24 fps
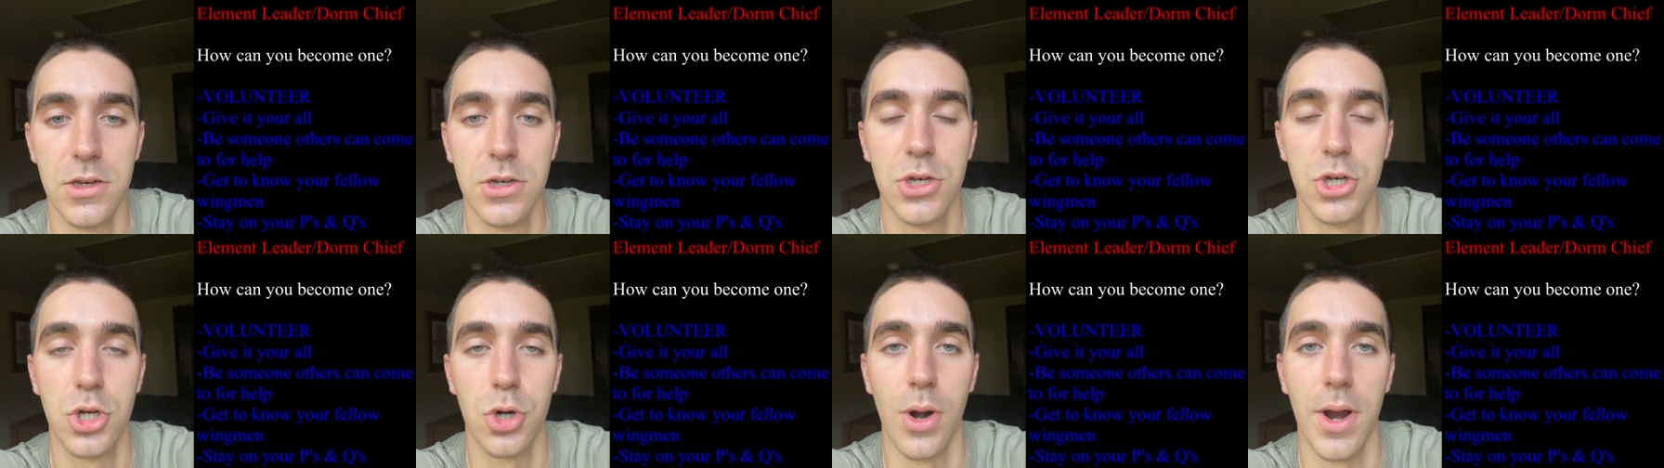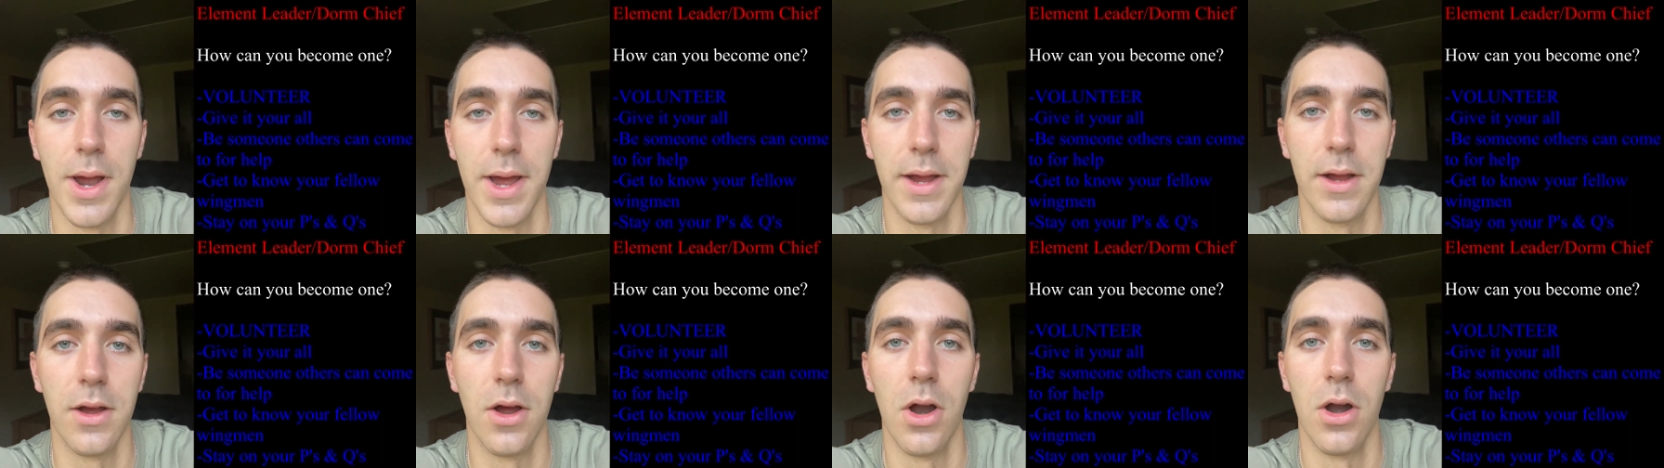
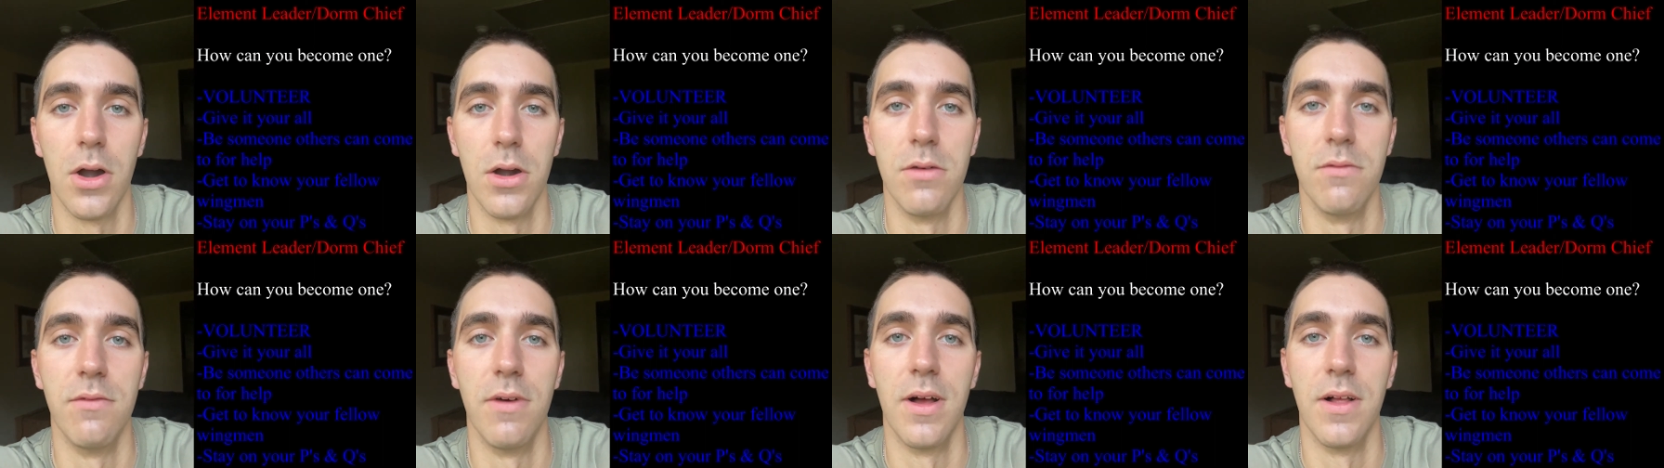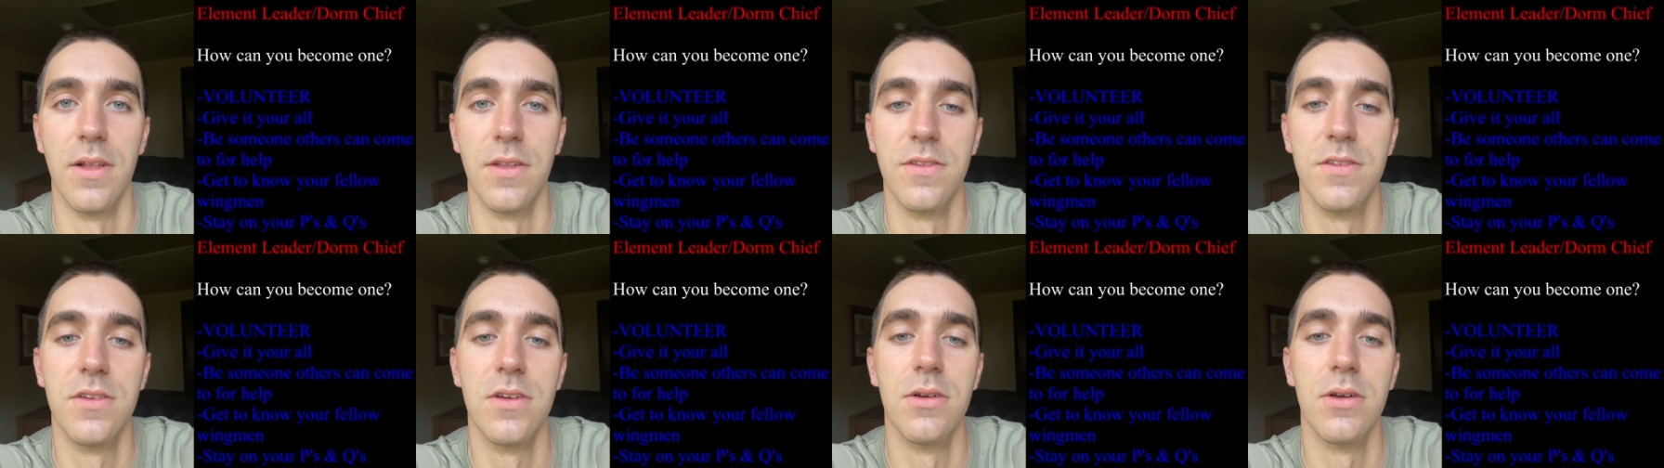trying hard and
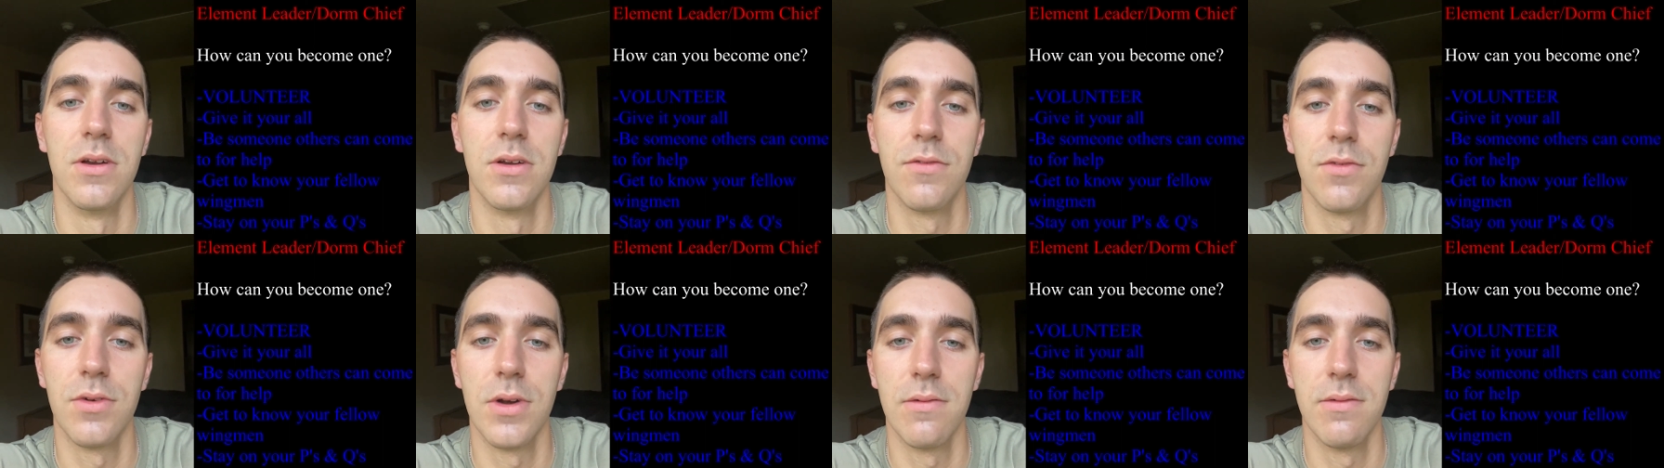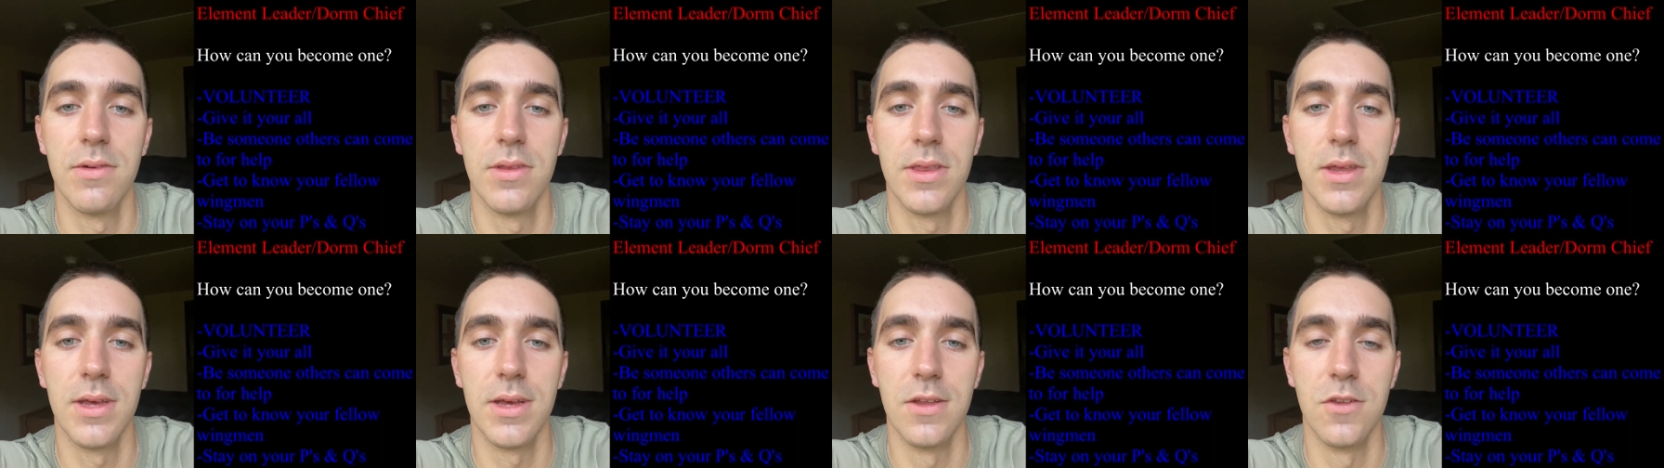volunteering for
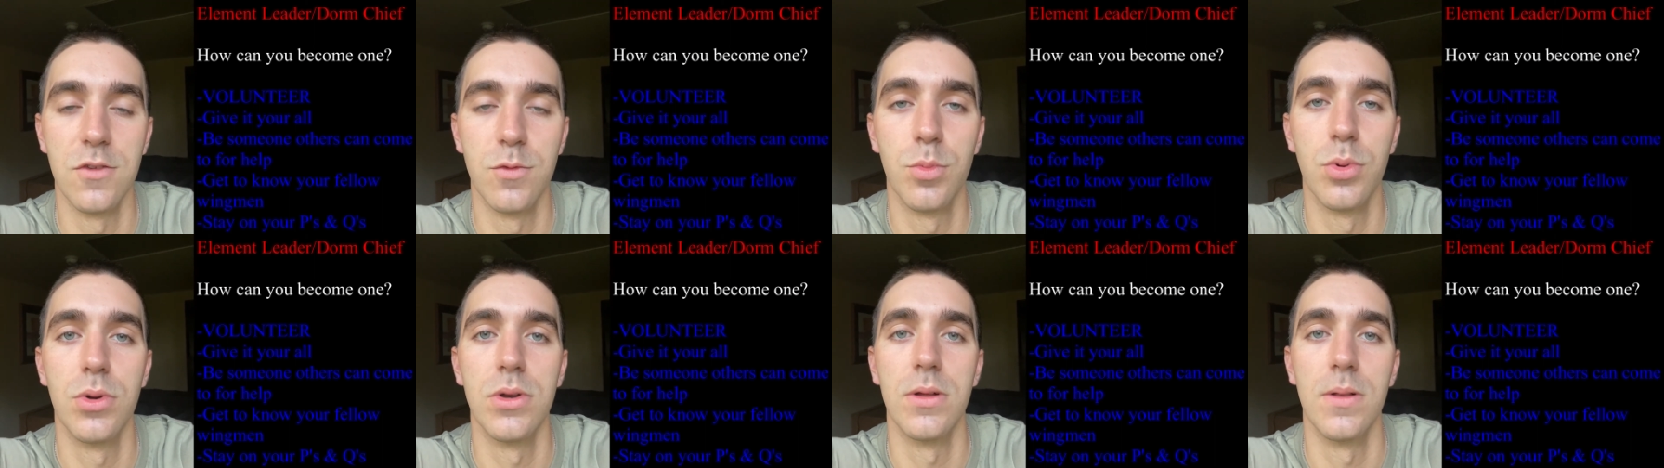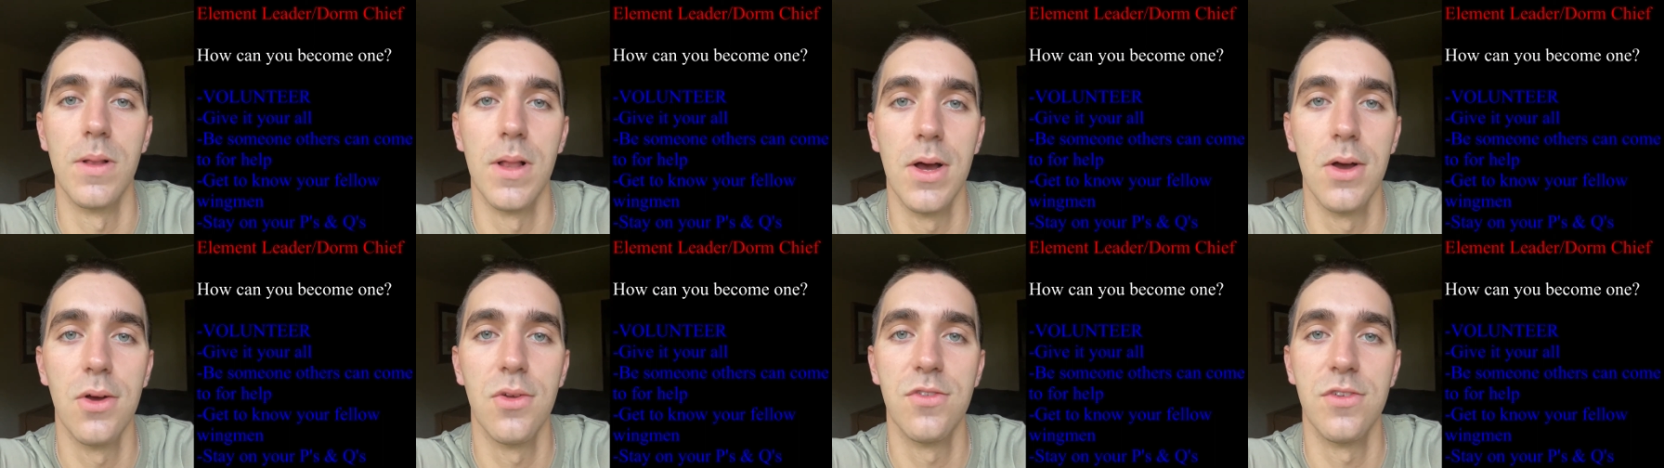everything is pretty
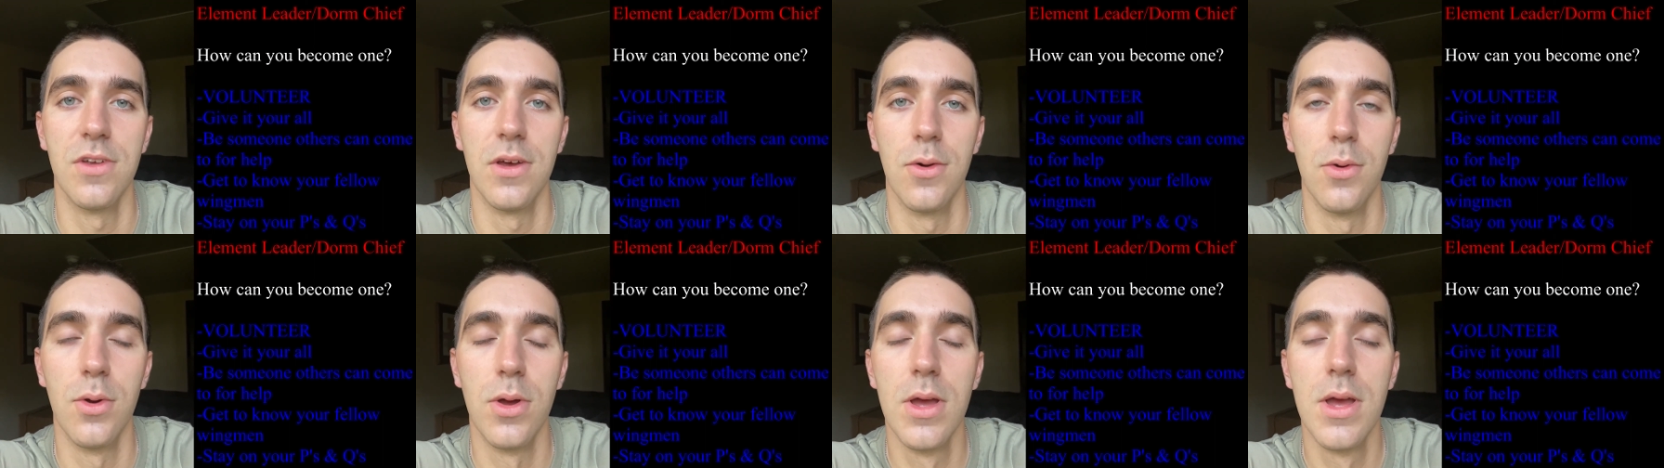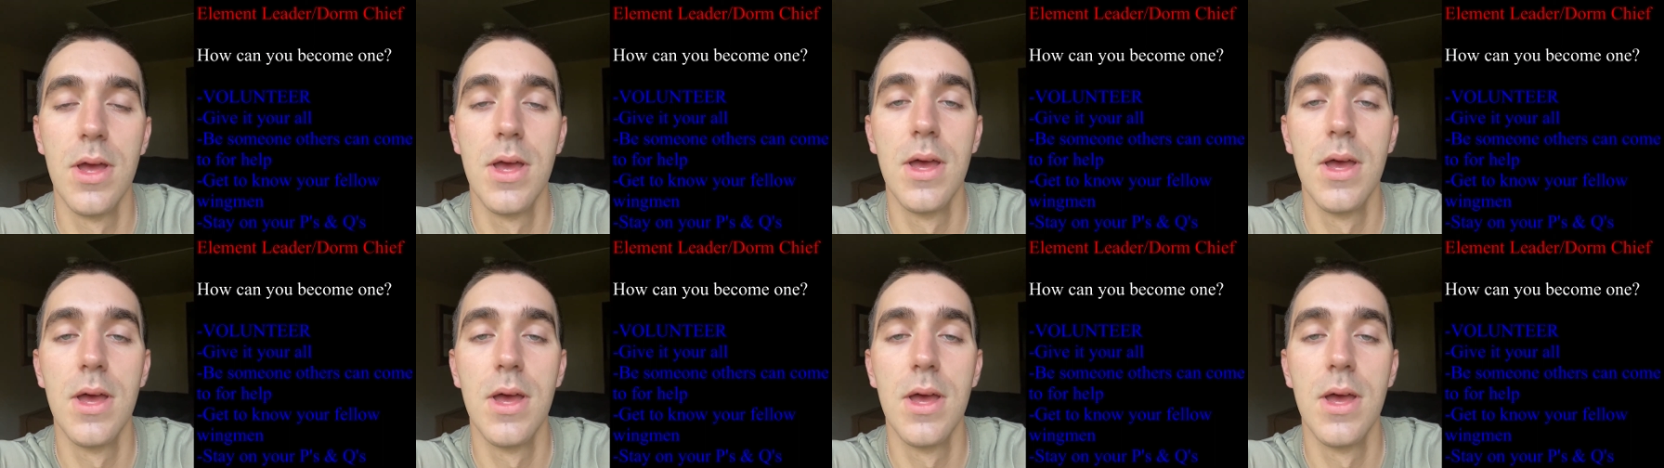low. So